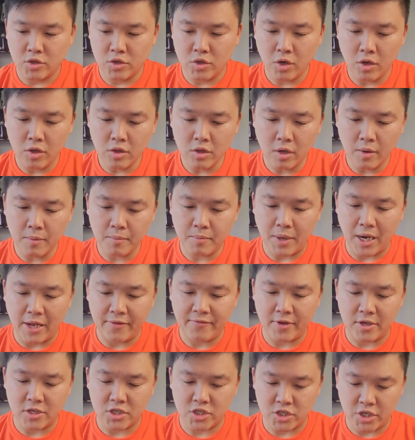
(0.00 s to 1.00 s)
turn on
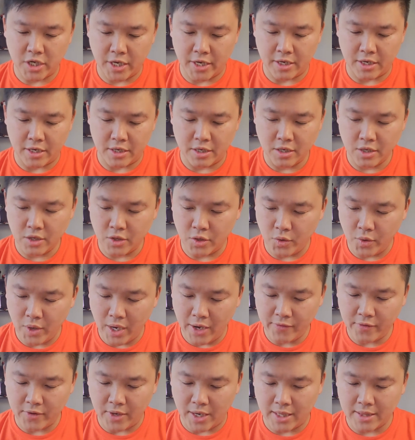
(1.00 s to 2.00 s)
private share, you
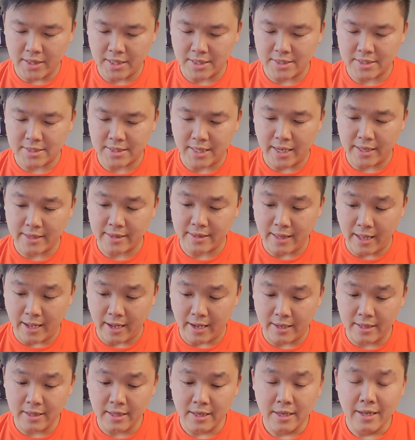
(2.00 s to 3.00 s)
have to understand
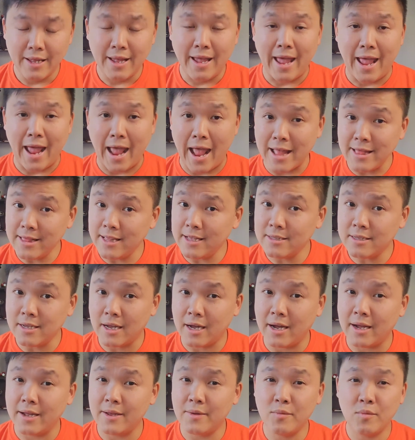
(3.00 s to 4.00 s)
that
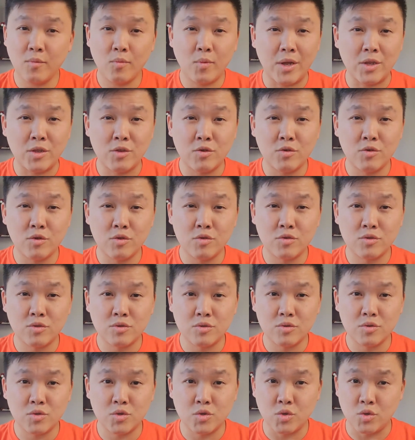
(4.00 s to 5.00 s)
anytime when you
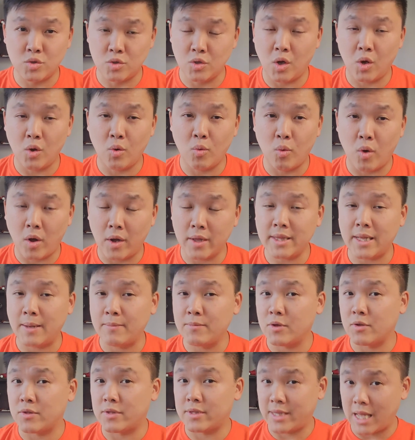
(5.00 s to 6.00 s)
do not want them
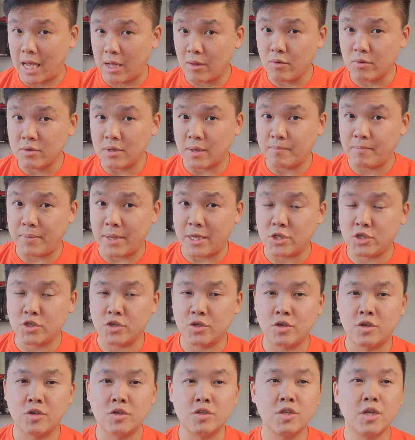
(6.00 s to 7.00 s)
to download the
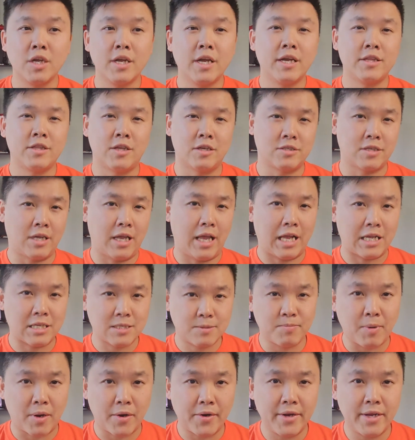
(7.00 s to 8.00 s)
pictures, there's an
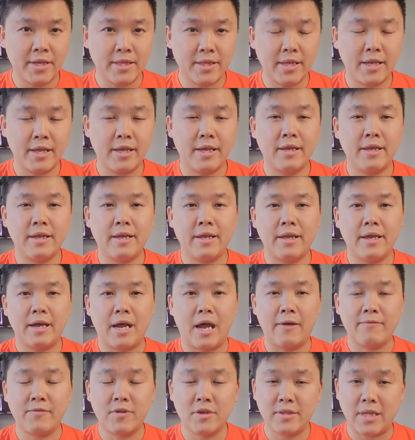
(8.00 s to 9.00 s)
expiry date.
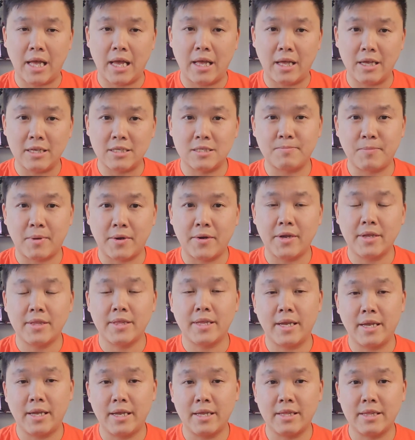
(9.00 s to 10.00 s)
After that expiry
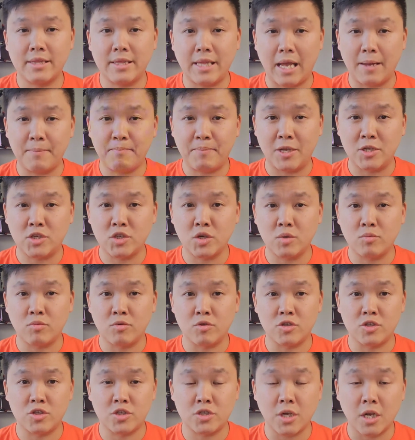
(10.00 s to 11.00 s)
date, that picture
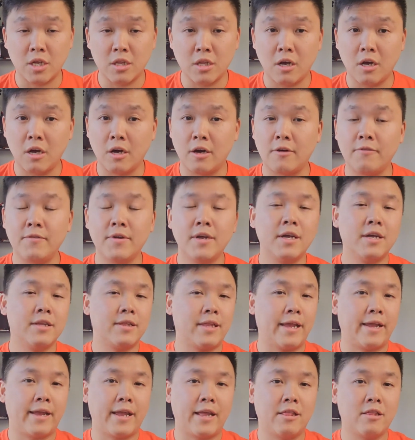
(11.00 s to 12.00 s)
will shut off.
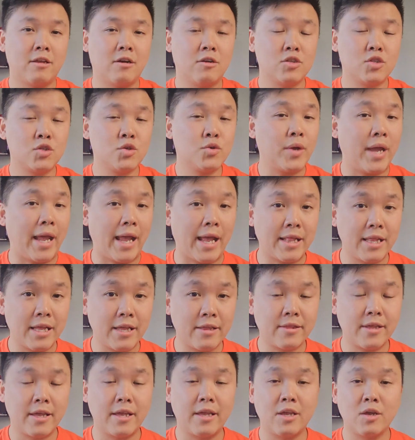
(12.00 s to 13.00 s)
They cannot do
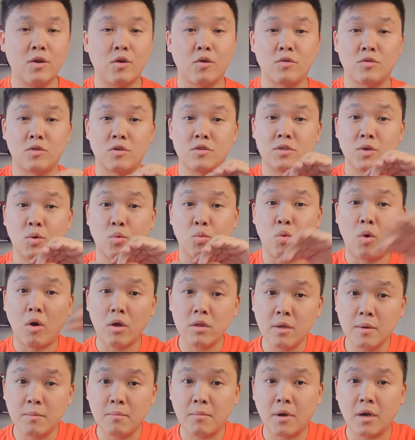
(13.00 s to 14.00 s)
anything, or there's a
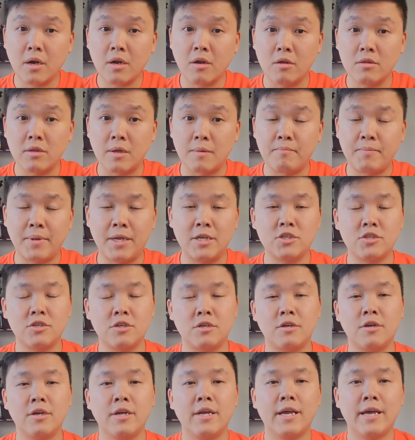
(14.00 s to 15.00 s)
watermark on the
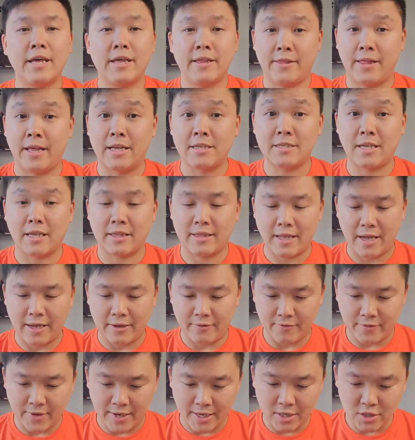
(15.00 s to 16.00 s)
picture, things like
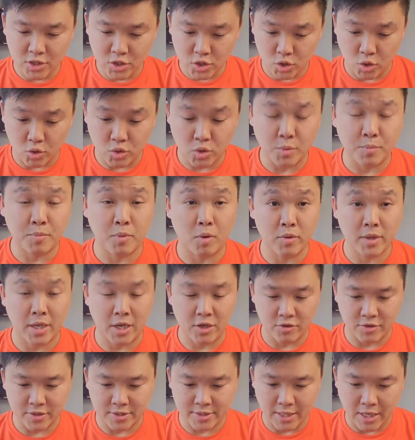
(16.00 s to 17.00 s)
that, right? So to
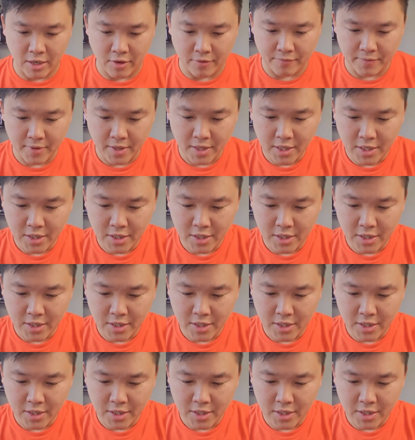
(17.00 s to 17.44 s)
protect yourself.